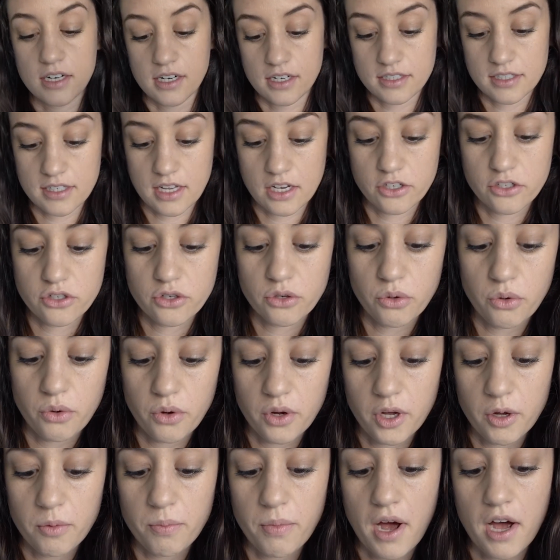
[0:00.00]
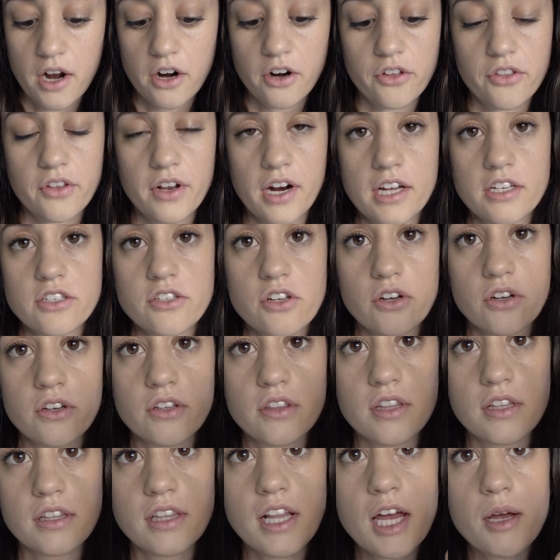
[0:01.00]
an essential oil bottle that I
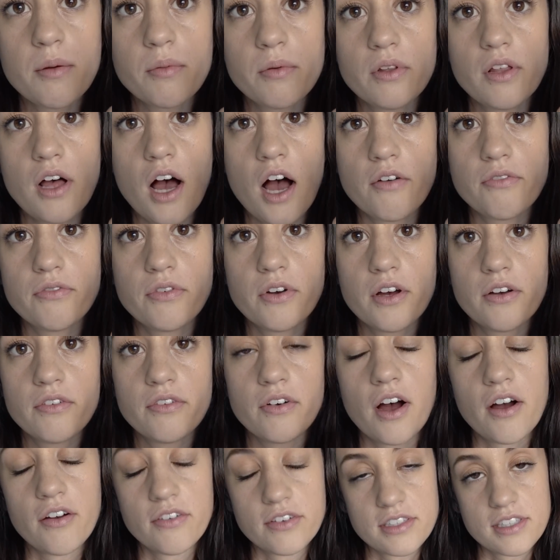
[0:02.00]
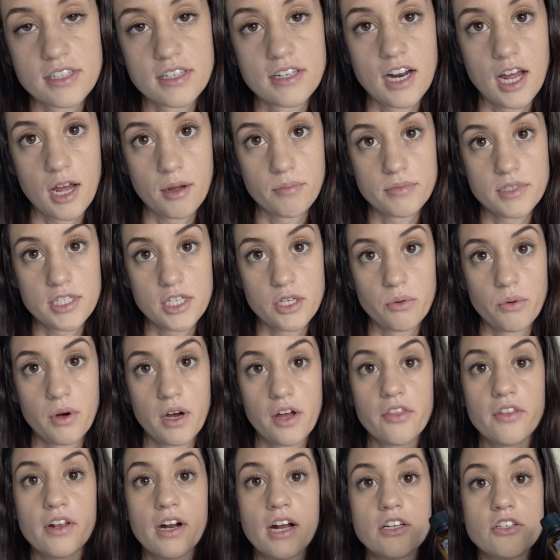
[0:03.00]
took the label off of, obviously an empty
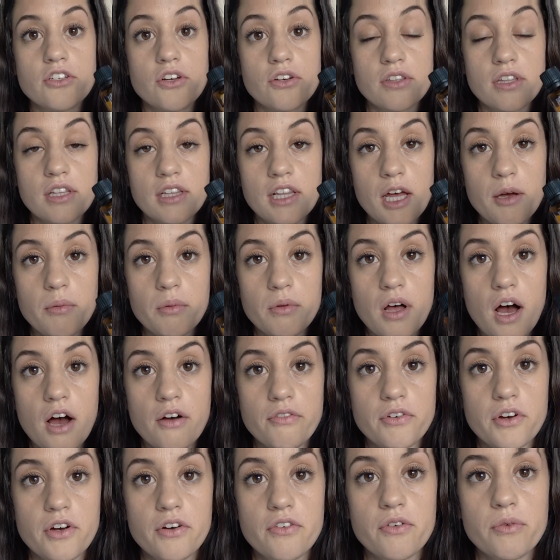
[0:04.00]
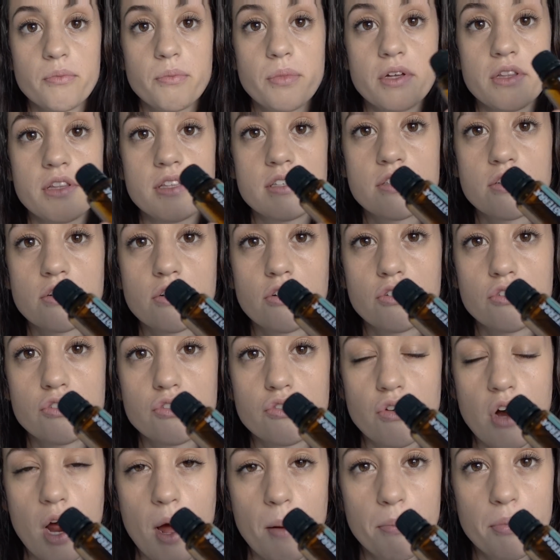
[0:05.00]
one that I took the label off of and put this little
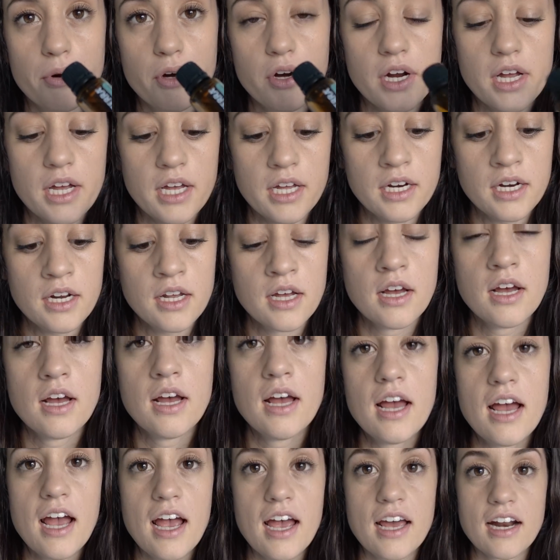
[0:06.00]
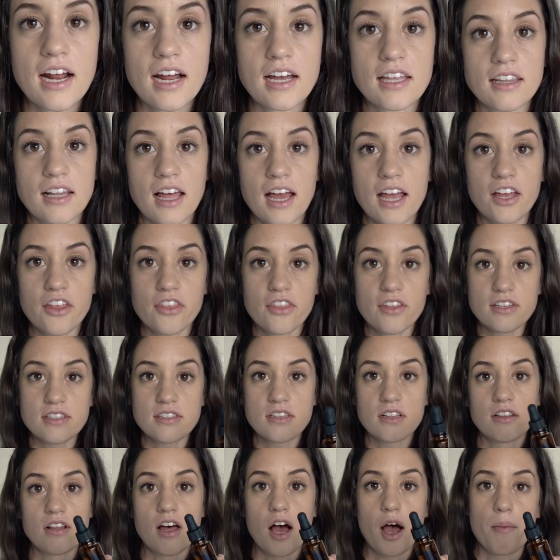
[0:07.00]
dropper in. And I like
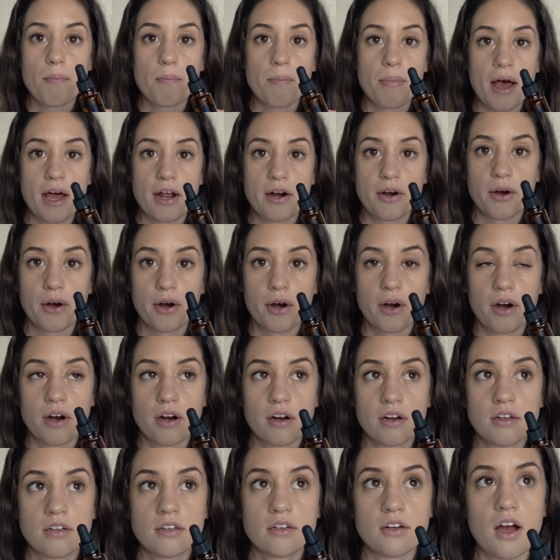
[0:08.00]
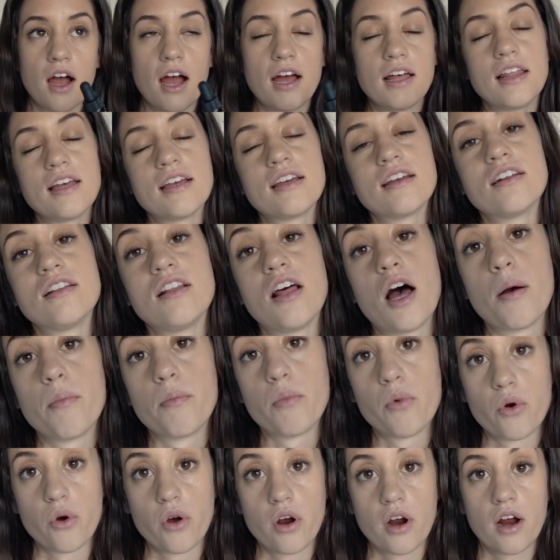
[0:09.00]
this a lot better. I like it a
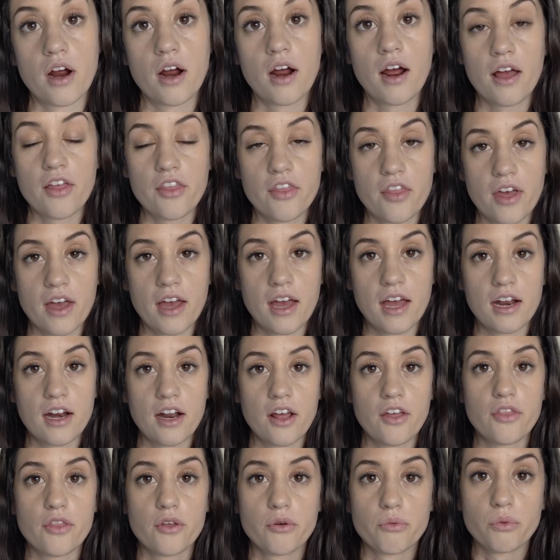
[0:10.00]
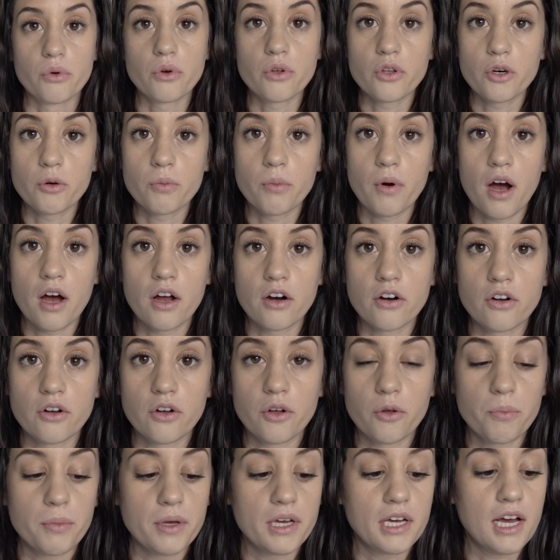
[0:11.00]
lot more than the roller
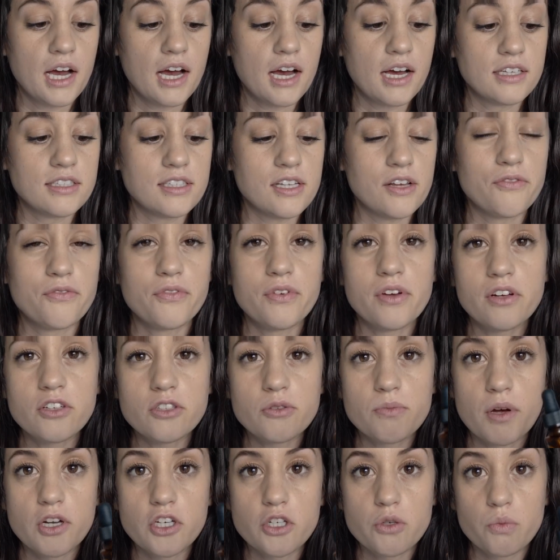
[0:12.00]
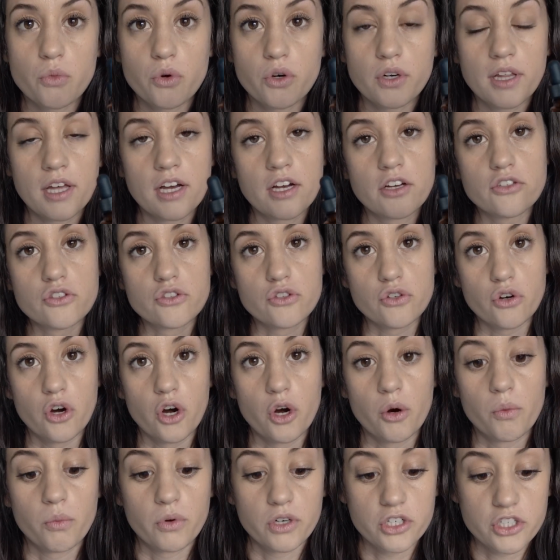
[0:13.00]
bottle because it feels much more like a
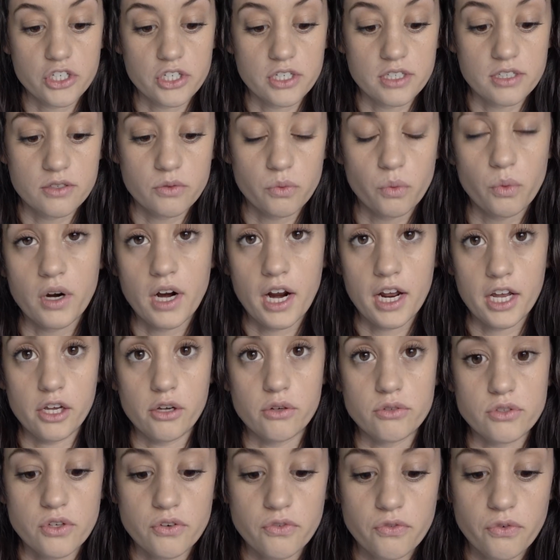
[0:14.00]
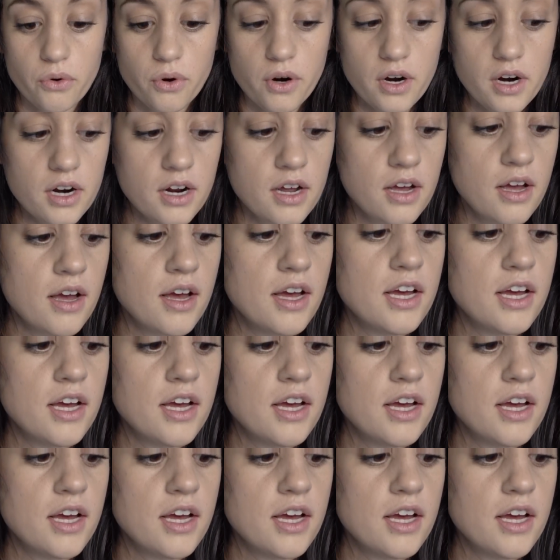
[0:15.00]
serum, which is what I use it for.